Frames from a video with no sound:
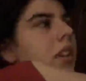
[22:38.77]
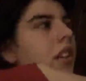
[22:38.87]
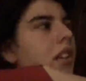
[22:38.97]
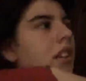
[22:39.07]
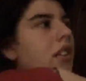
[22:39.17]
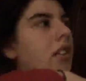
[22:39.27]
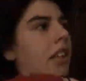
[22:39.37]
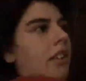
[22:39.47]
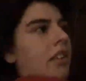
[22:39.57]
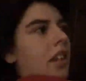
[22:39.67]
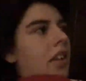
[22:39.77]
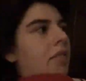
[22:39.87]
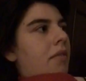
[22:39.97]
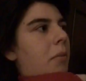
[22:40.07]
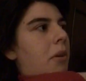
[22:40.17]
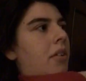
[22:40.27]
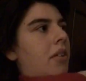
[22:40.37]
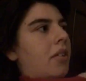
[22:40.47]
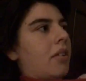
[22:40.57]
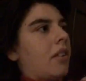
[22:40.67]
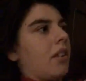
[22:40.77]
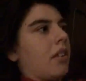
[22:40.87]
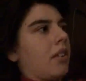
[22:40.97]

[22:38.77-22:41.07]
And he like stayed for my sister.